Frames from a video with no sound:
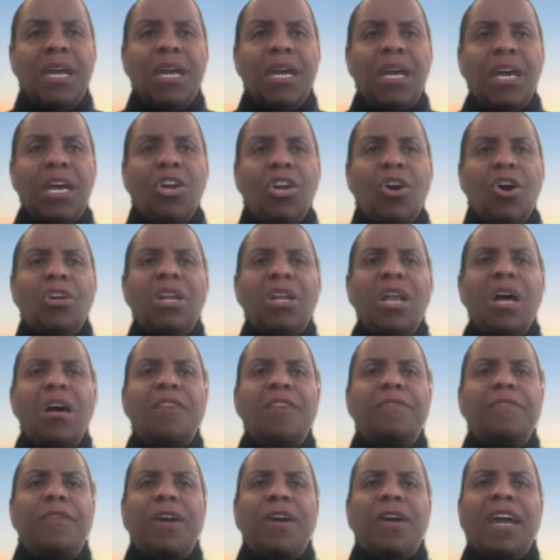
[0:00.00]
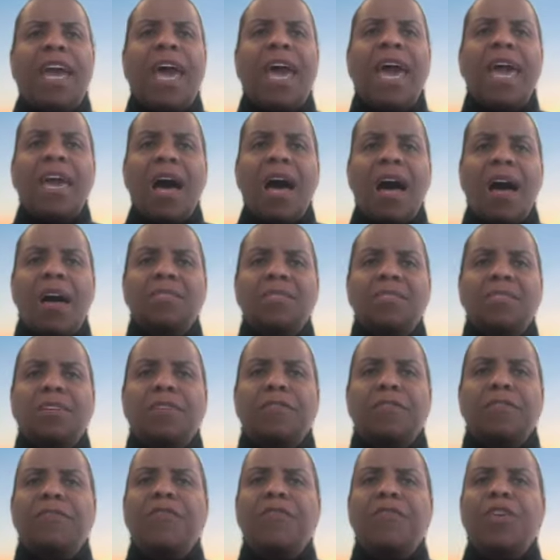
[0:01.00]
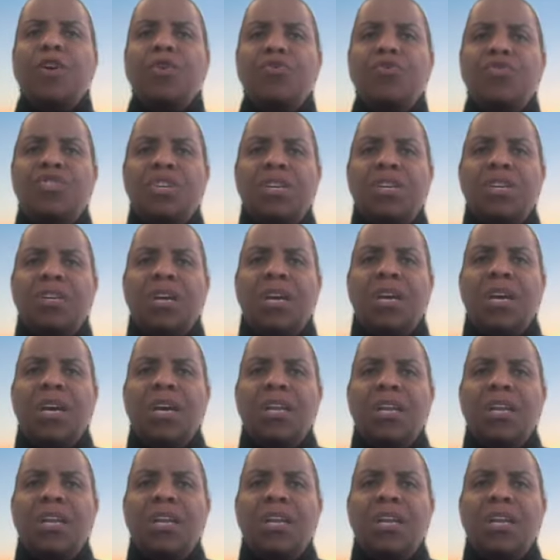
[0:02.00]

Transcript: Your love for chaos, confusion,